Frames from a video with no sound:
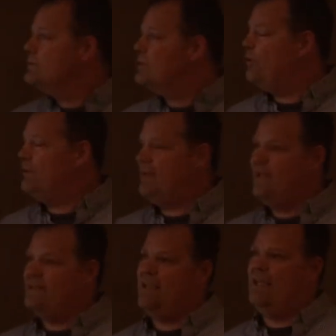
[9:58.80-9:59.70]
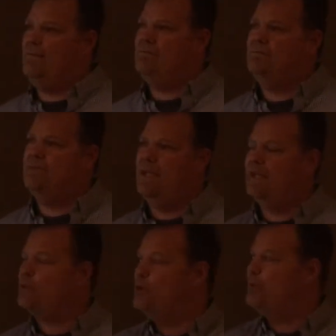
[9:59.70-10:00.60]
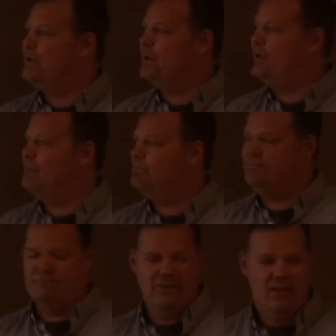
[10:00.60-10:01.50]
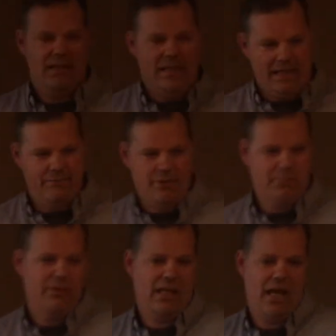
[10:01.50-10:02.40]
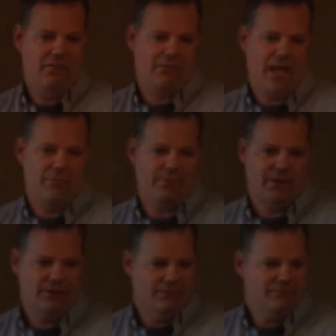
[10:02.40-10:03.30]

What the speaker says: So within a team, in a group, you're gonna inevitably have conflict,